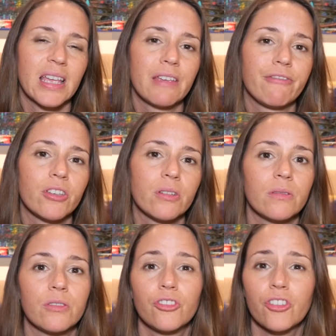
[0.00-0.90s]
if
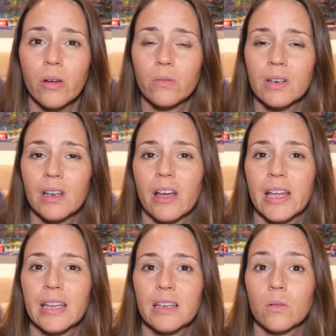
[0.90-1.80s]
you don't
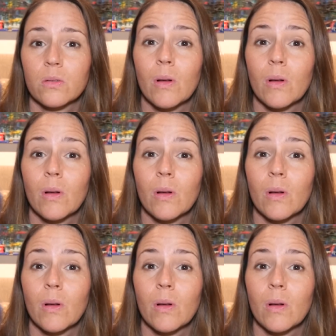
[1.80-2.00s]
like,